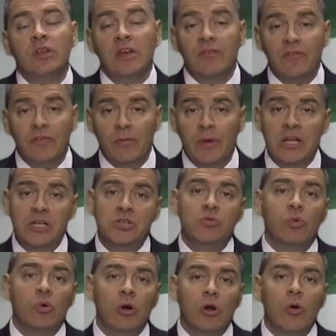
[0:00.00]
the information
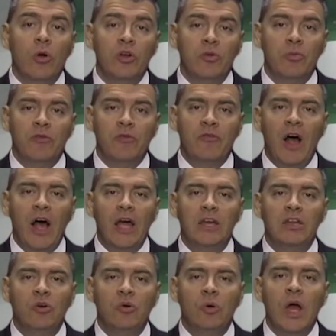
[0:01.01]
we're going to
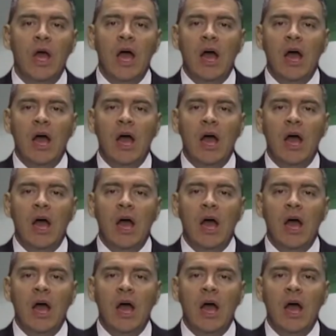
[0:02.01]
provide you